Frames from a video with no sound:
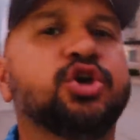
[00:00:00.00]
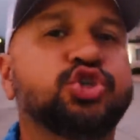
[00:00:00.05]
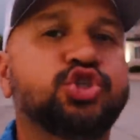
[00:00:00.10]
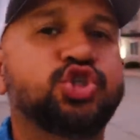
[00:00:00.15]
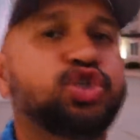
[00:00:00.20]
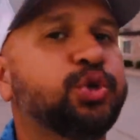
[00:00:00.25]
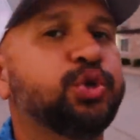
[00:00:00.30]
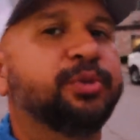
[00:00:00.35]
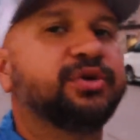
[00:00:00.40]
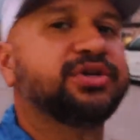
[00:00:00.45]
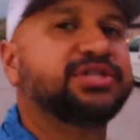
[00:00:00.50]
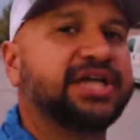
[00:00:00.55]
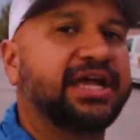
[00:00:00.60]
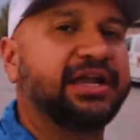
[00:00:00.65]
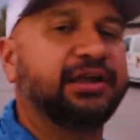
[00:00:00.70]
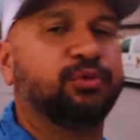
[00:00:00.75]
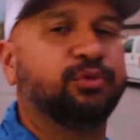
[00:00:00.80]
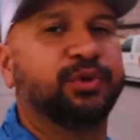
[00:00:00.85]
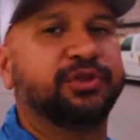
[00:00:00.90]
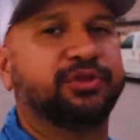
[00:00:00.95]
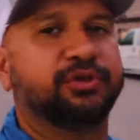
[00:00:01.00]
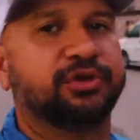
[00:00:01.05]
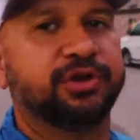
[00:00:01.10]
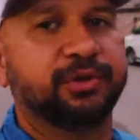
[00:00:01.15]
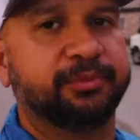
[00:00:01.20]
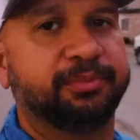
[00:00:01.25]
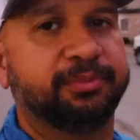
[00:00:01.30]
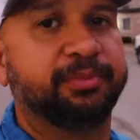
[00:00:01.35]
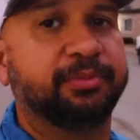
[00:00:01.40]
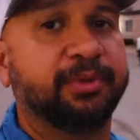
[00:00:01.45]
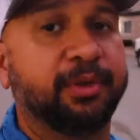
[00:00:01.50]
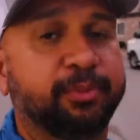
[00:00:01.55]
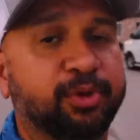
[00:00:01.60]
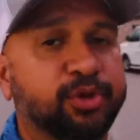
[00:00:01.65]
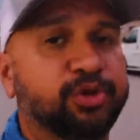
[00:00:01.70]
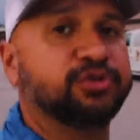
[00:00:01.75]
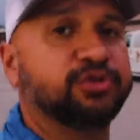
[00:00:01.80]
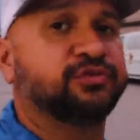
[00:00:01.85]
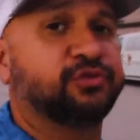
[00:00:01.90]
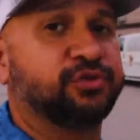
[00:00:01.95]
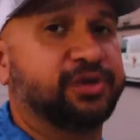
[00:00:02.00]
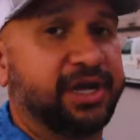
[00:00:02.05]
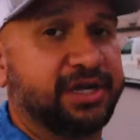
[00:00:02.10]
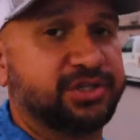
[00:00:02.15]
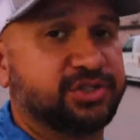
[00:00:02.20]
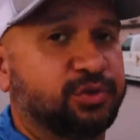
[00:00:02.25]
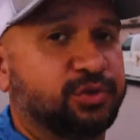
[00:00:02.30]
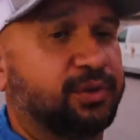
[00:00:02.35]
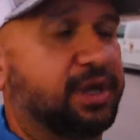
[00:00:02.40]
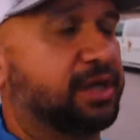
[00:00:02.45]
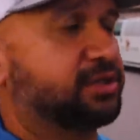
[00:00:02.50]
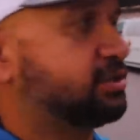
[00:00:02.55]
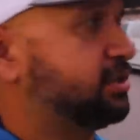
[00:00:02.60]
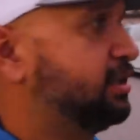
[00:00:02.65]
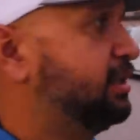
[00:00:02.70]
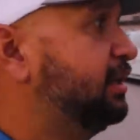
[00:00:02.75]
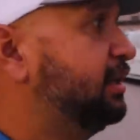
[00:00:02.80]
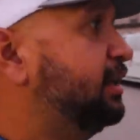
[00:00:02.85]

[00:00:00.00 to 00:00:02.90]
Super excited at what they're going to produce for you guys to watch.